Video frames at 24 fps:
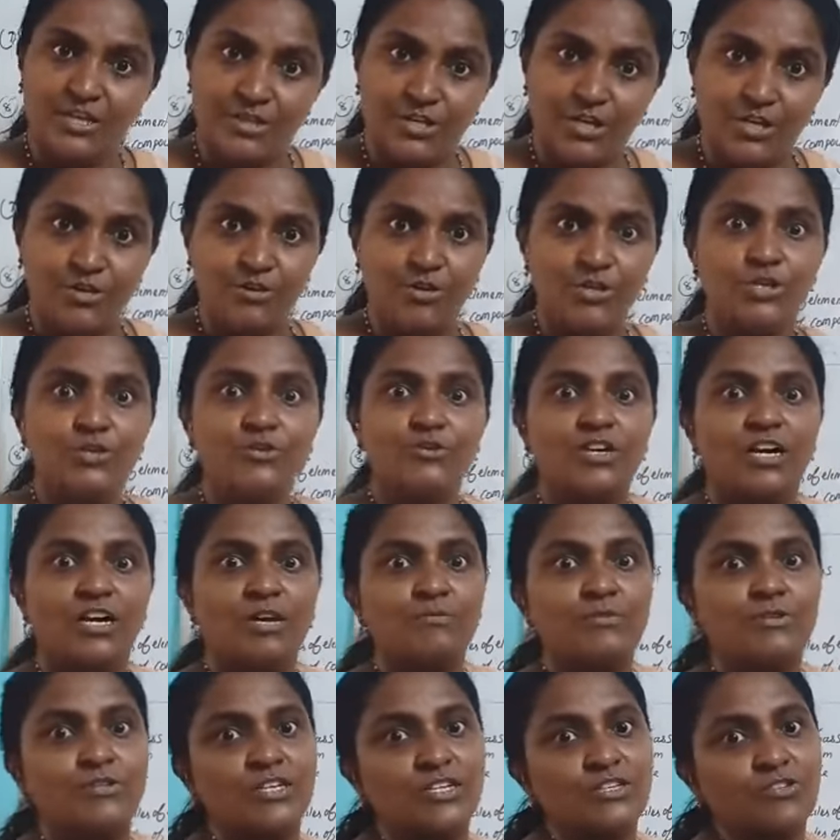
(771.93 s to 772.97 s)
Then only you
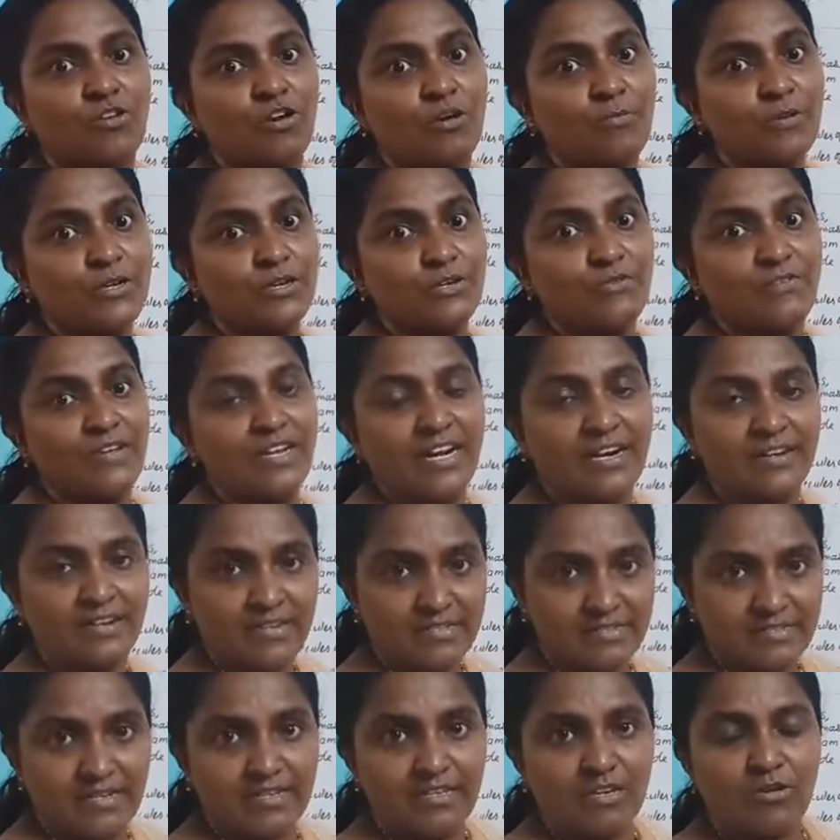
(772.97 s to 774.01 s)
come to the topic, you will
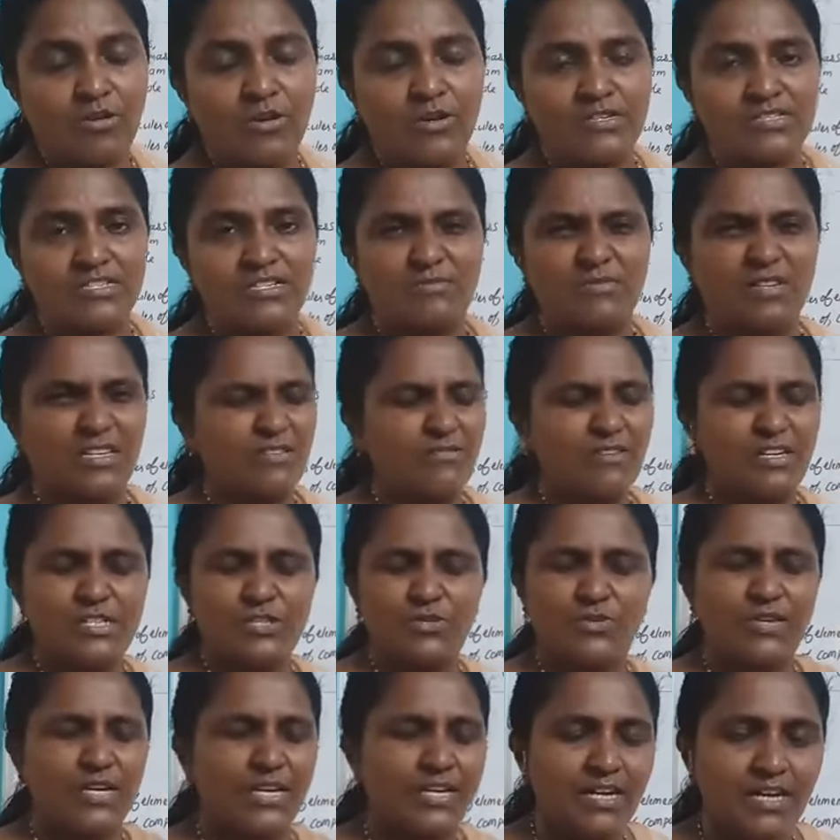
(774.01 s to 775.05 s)
understand the concept,
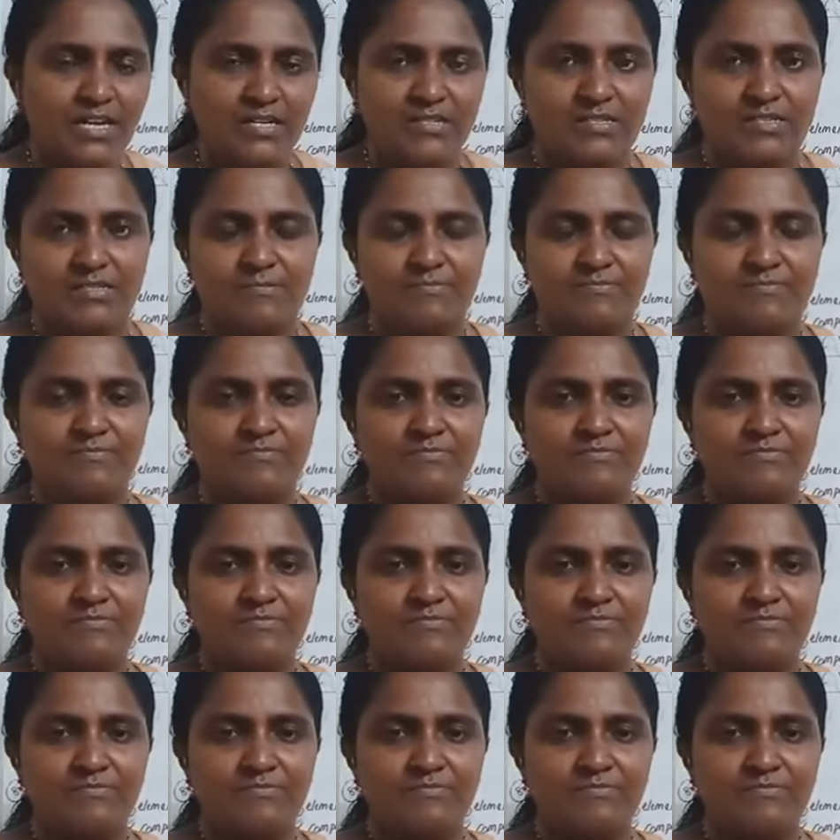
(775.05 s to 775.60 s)
otherwise you cannot.